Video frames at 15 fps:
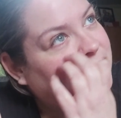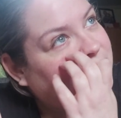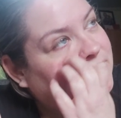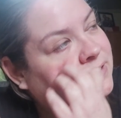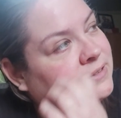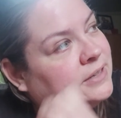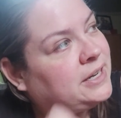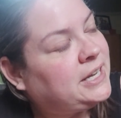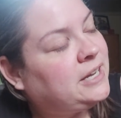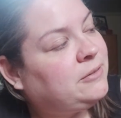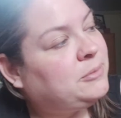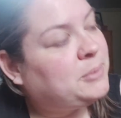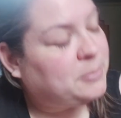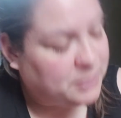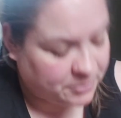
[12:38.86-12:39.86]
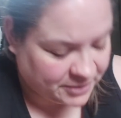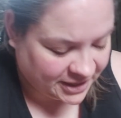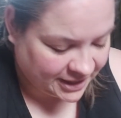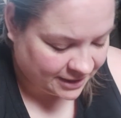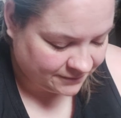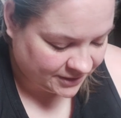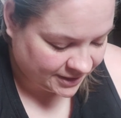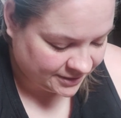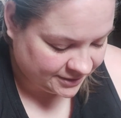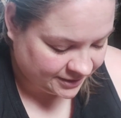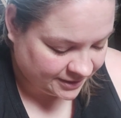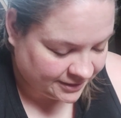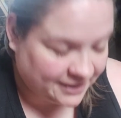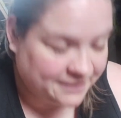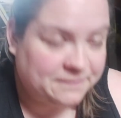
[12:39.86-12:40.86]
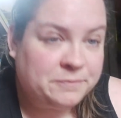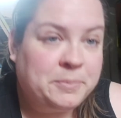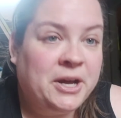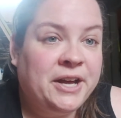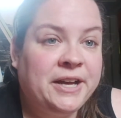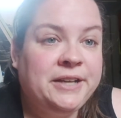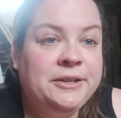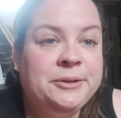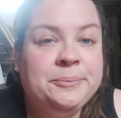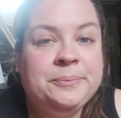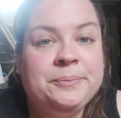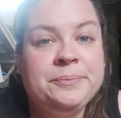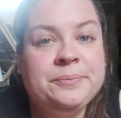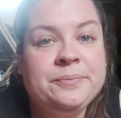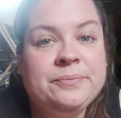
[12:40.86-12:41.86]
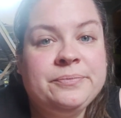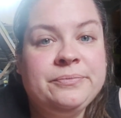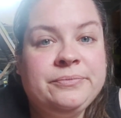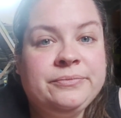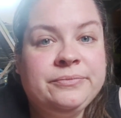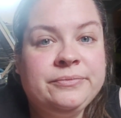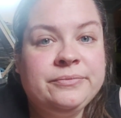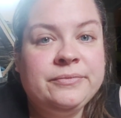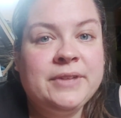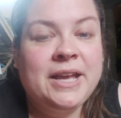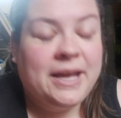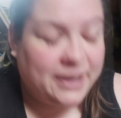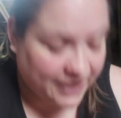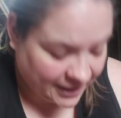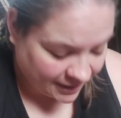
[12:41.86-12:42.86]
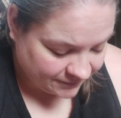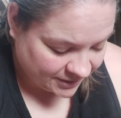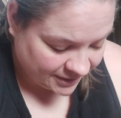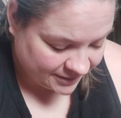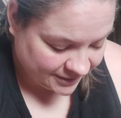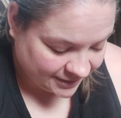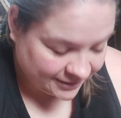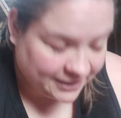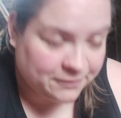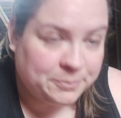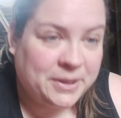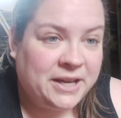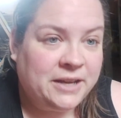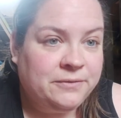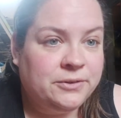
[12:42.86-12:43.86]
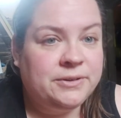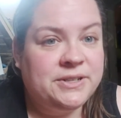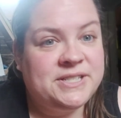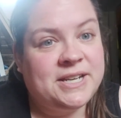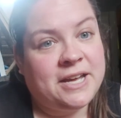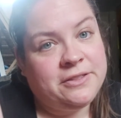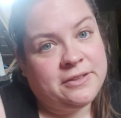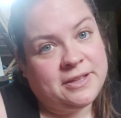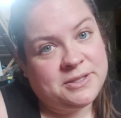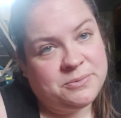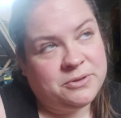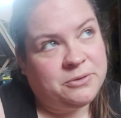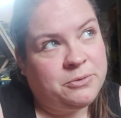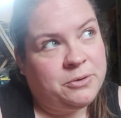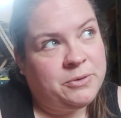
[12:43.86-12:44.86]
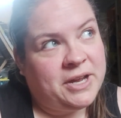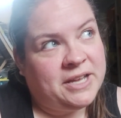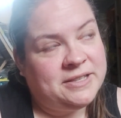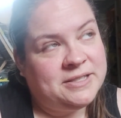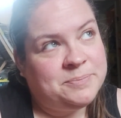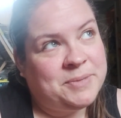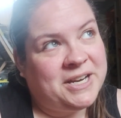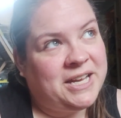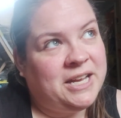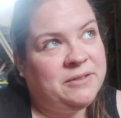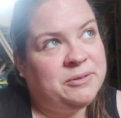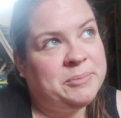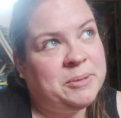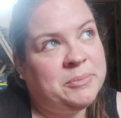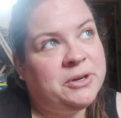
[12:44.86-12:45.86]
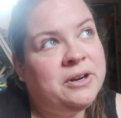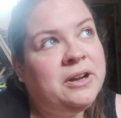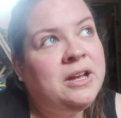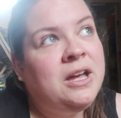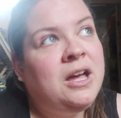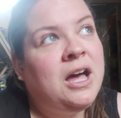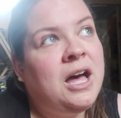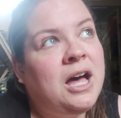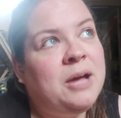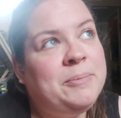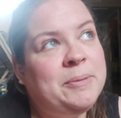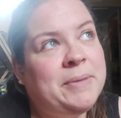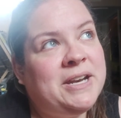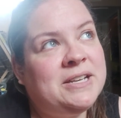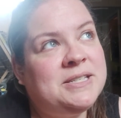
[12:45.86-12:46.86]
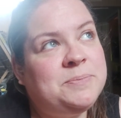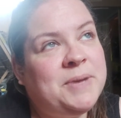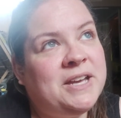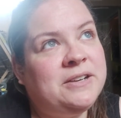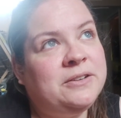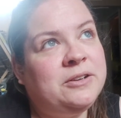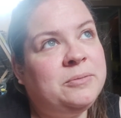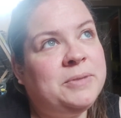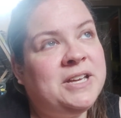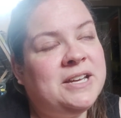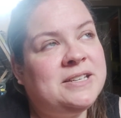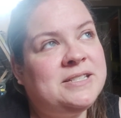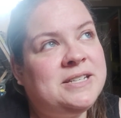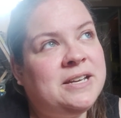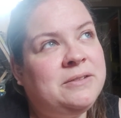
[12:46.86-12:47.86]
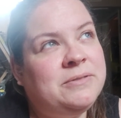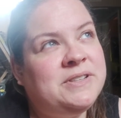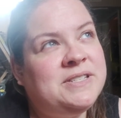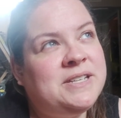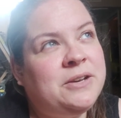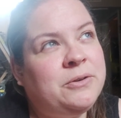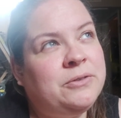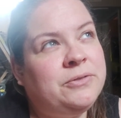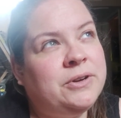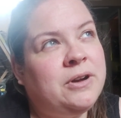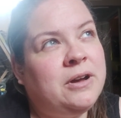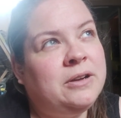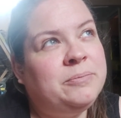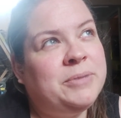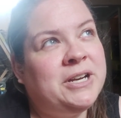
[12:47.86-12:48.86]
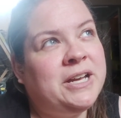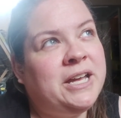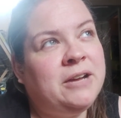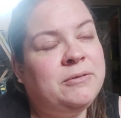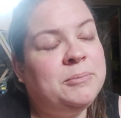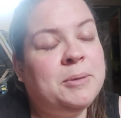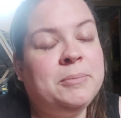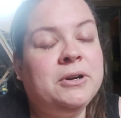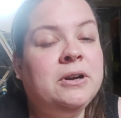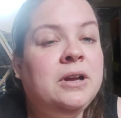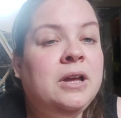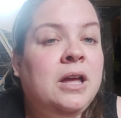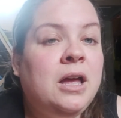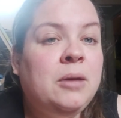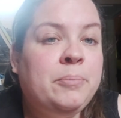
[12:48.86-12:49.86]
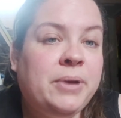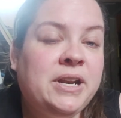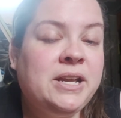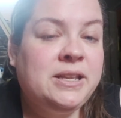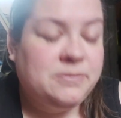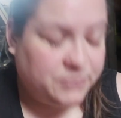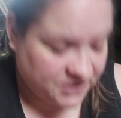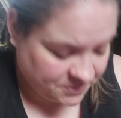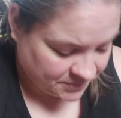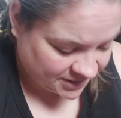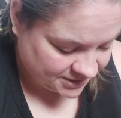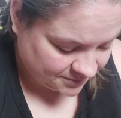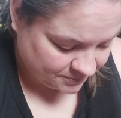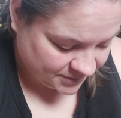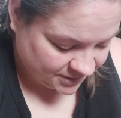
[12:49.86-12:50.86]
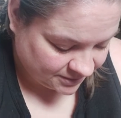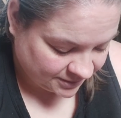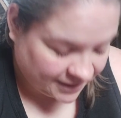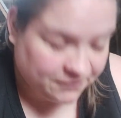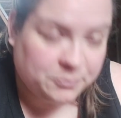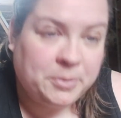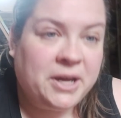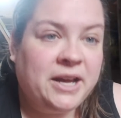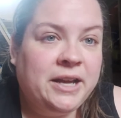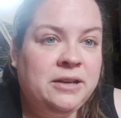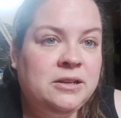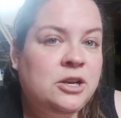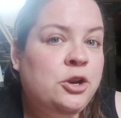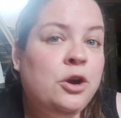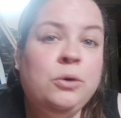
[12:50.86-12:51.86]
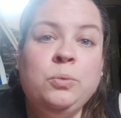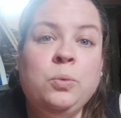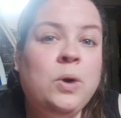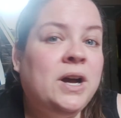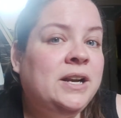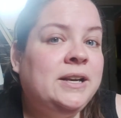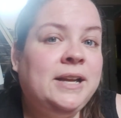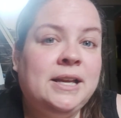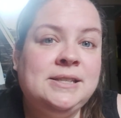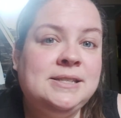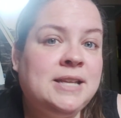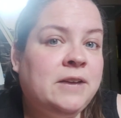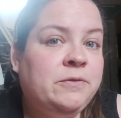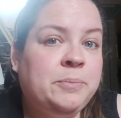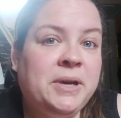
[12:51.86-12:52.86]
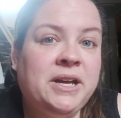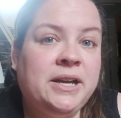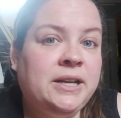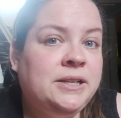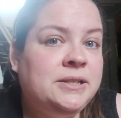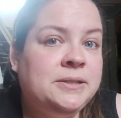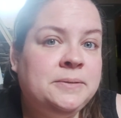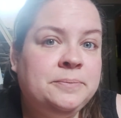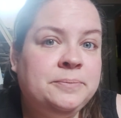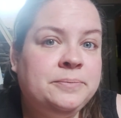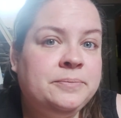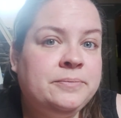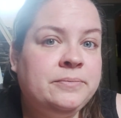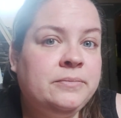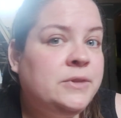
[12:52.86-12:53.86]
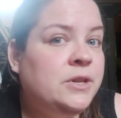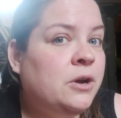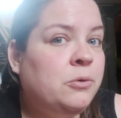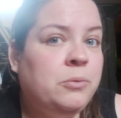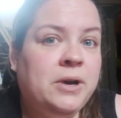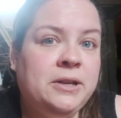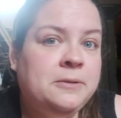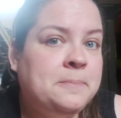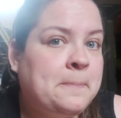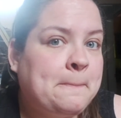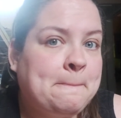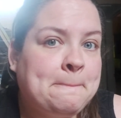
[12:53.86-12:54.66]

in there? I can't remember, but I have it ending at left behind. And I have it ending at left behind for a reason. Either that's where the quote ends, but I can't remember. Um, it might expand a little bit, extend with sing or forgotten, but I can't remember. But it was meant to be in left behind. No one gets left behind. No one.